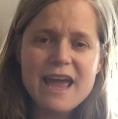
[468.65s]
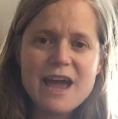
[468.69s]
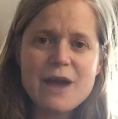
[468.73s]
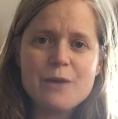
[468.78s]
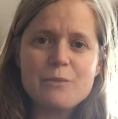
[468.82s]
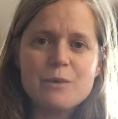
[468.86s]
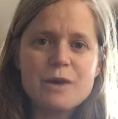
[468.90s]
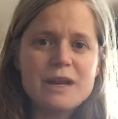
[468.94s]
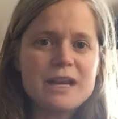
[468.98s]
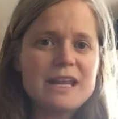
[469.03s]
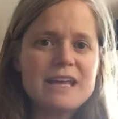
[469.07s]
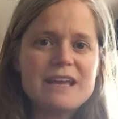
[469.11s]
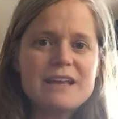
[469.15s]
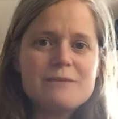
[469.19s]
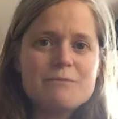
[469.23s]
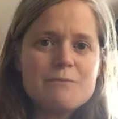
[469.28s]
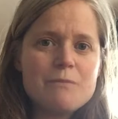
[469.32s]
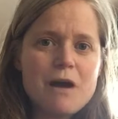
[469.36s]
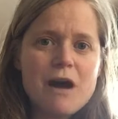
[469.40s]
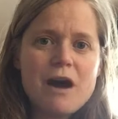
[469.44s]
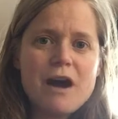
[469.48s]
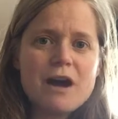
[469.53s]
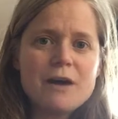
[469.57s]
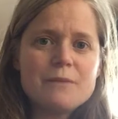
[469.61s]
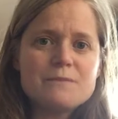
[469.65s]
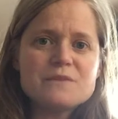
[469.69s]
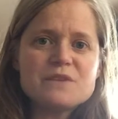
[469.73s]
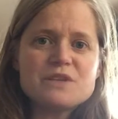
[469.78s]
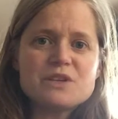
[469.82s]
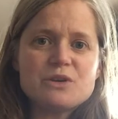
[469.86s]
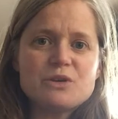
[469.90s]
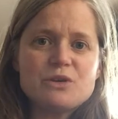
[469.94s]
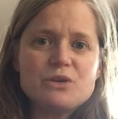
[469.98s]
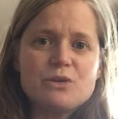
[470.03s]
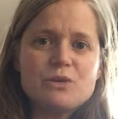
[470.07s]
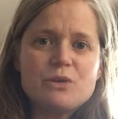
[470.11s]
And we need
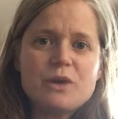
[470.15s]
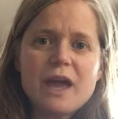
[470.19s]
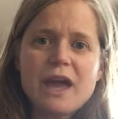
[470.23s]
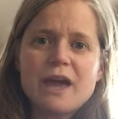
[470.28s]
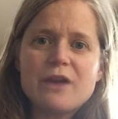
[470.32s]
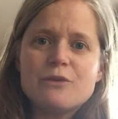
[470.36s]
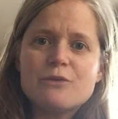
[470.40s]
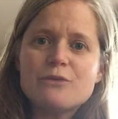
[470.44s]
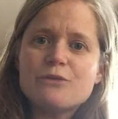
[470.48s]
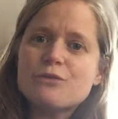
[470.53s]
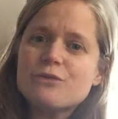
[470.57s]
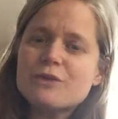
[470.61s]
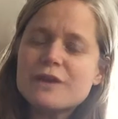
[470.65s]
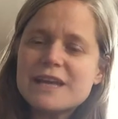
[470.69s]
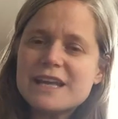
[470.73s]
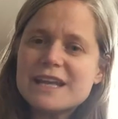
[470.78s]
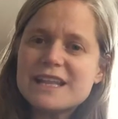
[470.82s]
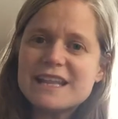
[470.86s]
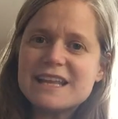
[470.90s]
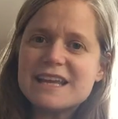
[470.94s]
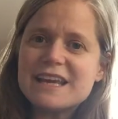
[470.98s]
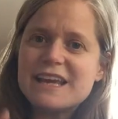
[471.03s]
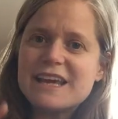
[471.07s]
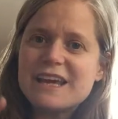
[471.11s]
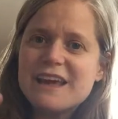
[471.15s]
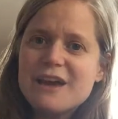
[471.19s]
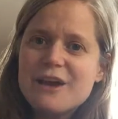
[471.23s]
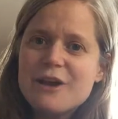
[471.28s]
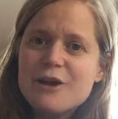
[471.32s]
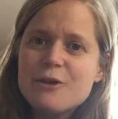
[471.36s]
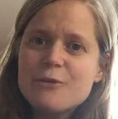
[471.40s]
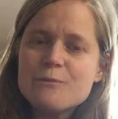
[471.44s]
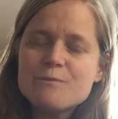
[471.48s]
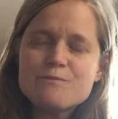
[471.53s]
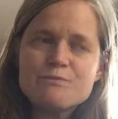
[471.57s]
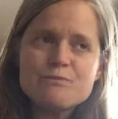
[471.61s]
moms who can really
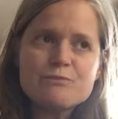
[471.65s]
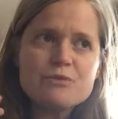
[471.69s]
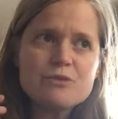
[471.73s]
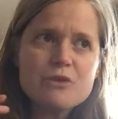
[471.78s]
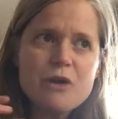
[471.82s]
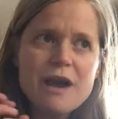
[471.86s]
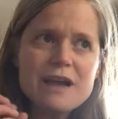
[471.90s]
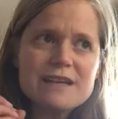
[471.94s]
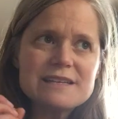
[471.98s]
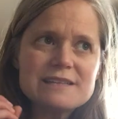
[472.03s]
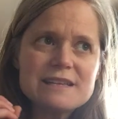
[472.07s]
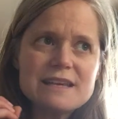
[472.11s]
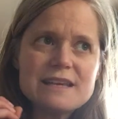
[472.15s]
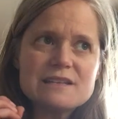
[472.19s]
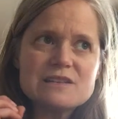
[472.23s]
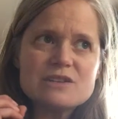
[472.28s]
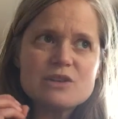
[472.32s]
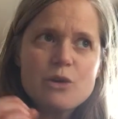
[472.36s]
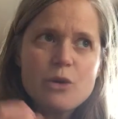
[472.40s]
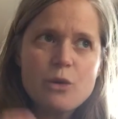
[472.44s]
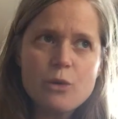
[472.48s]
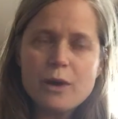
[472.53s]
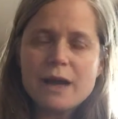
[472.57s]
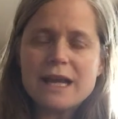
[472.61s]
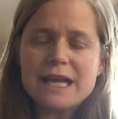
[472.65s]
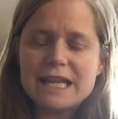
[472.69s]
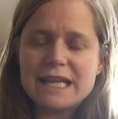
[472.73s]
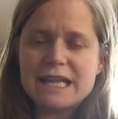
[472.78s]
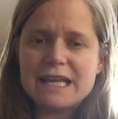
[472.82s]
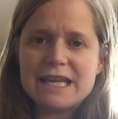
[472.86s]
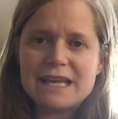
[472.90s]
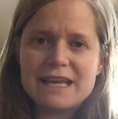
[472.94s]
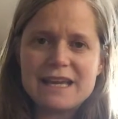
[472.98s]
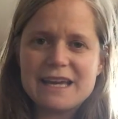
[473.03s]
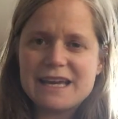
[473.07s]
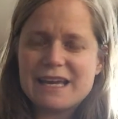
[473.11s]
process
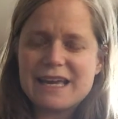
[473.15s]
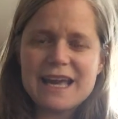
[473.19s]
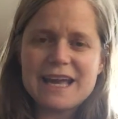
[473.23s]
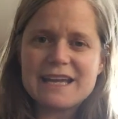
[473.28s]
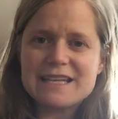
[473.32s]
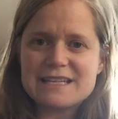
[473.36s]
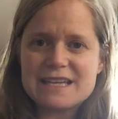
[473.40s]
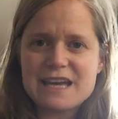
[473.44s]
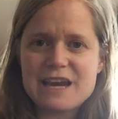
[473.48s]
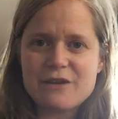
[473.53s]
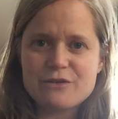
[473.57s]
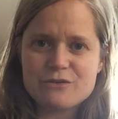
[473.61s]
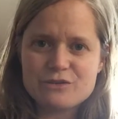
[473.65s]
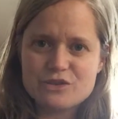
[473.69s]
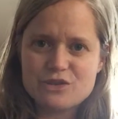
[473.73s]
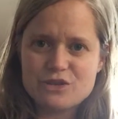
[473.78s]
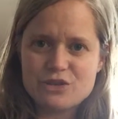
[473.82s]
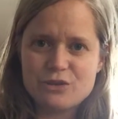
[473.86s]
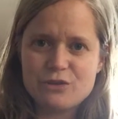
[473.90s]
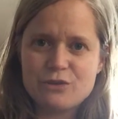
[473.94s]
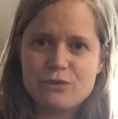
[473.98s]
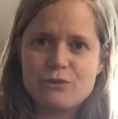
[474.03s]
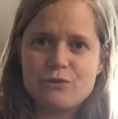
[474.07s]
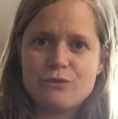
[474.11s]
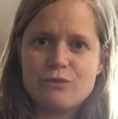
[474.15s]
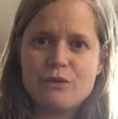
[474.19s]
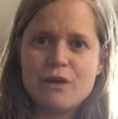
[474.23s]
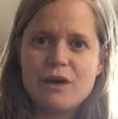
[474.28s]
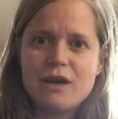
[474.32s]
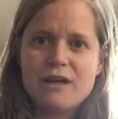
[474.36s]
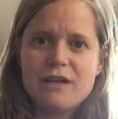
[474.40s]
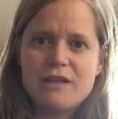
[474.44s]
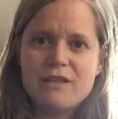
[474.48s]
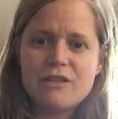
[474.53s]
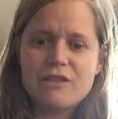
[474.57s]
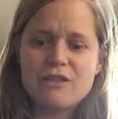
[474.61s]
quickly and get down to
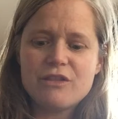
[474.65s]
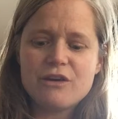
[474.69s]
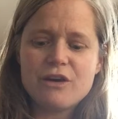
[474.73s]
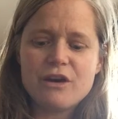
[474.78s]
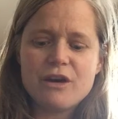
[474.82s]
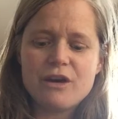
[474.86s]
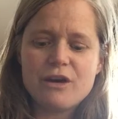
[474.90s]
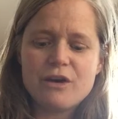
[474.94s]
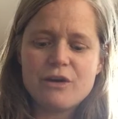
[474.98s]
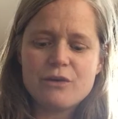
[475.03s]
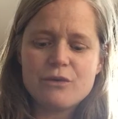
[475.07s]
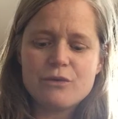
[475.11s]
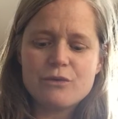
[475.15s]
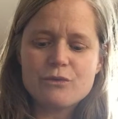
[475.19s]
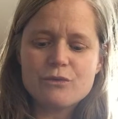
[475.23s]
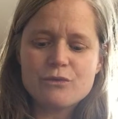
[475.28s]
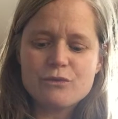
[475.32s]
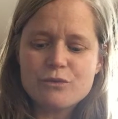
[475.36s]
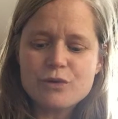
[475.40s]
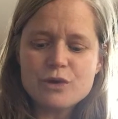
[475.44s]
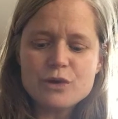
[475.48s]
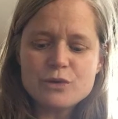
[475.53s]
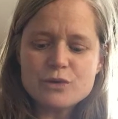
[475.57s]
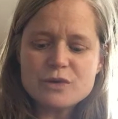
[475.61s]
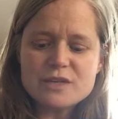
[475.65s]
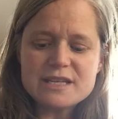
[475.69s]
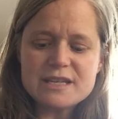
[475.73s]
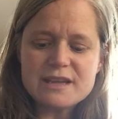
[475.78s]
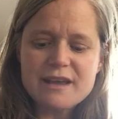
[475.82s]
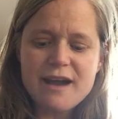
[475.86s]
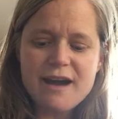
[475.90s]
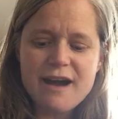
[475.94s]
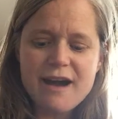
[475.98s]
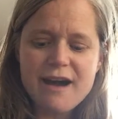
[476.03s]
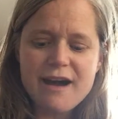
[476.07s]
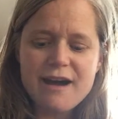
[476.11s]
the root
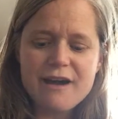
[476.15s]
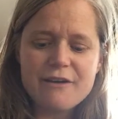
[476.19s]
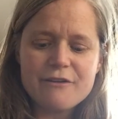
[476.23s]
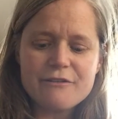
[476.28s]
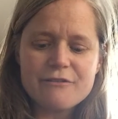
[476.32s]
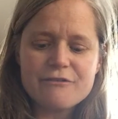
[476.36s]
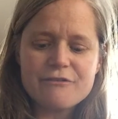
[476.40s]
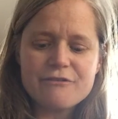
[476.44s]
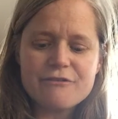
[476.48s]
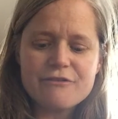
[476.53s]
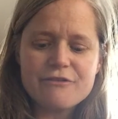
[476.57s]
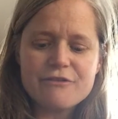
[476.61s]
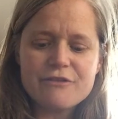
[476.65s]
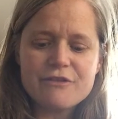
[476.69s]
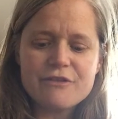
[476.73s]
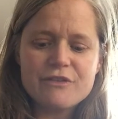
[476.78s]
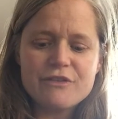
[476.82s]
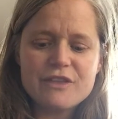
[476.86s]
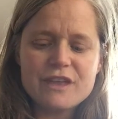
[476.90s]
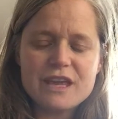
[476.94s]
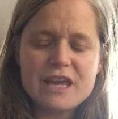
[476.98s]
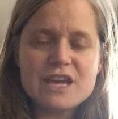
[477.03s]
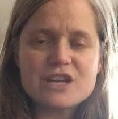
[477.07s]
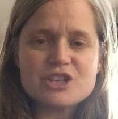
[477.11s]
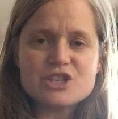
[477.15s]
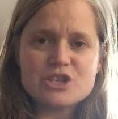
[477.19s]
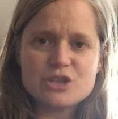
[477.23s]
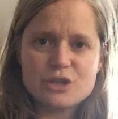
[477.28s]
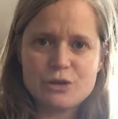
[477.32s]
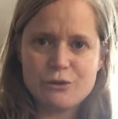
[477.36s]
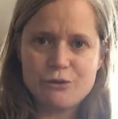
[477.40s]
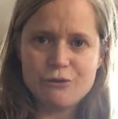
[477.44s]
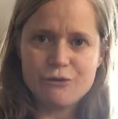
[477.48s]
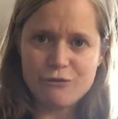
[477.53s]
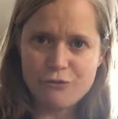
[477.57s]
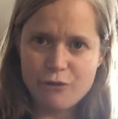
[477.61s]
of the
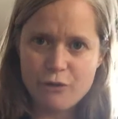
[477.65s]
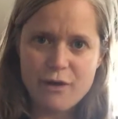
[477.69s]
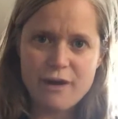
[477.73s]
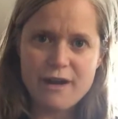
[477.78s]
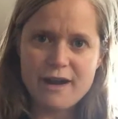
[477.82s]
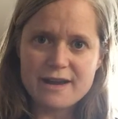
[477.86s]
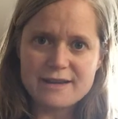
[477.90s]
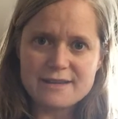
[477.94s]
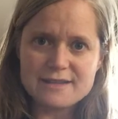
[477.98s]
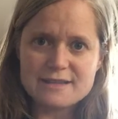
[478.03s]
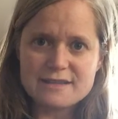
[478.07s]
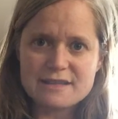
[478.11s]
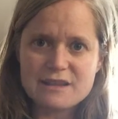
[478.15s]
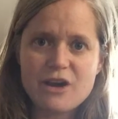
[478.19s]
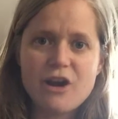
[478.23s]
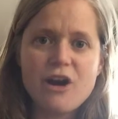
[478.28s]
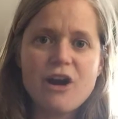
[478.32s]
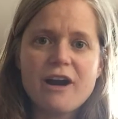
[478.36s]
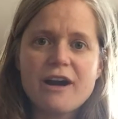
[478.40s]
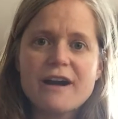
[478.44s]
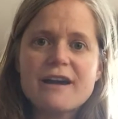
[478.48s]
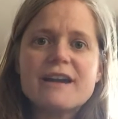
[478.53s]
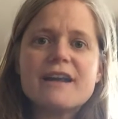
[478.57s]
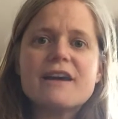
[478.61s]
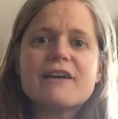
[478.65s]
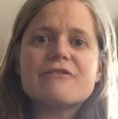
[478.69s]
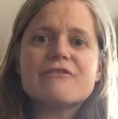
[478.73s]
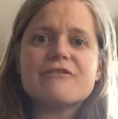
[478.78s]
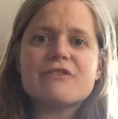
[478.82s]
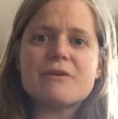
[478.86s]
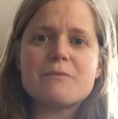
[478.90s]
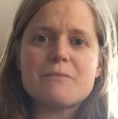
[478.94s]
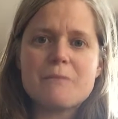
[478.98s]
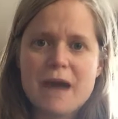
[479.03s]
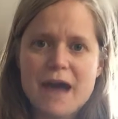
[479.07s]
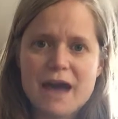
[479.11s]
issue for us, the heart
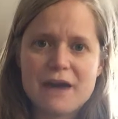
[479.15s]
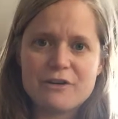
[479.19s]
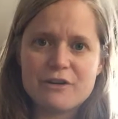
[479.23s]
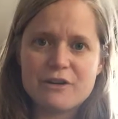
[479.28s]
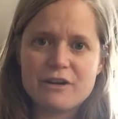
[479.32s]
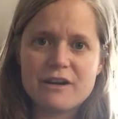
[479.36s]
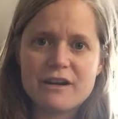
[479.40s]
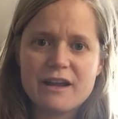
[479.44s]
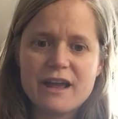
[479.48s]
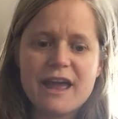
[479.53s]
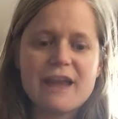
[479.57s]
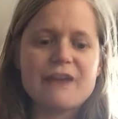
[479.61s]
of the matter.